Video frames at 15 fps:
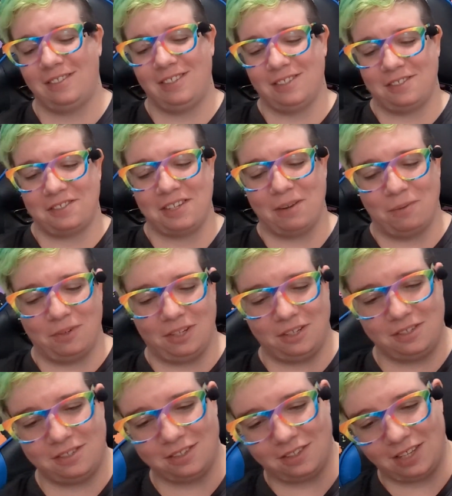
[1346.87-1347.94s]
because I
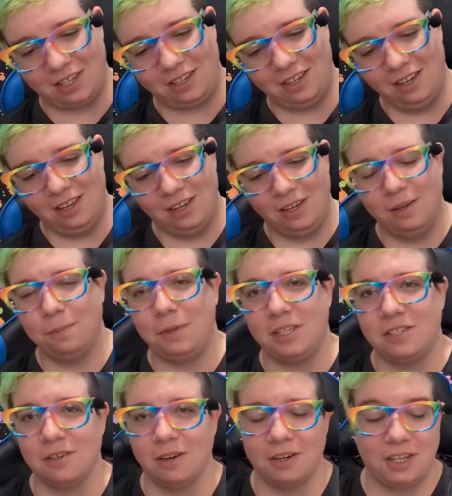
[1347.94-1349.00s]
wanted to like be
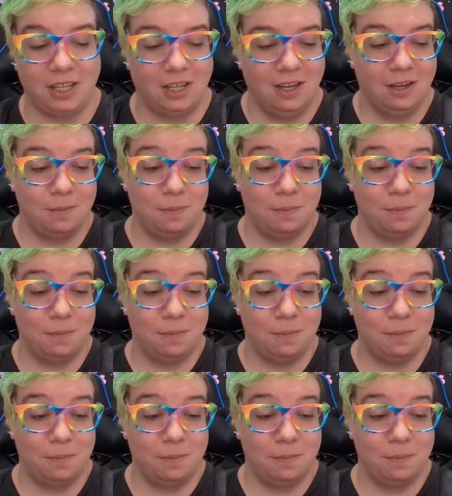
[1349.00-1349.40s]
snarky,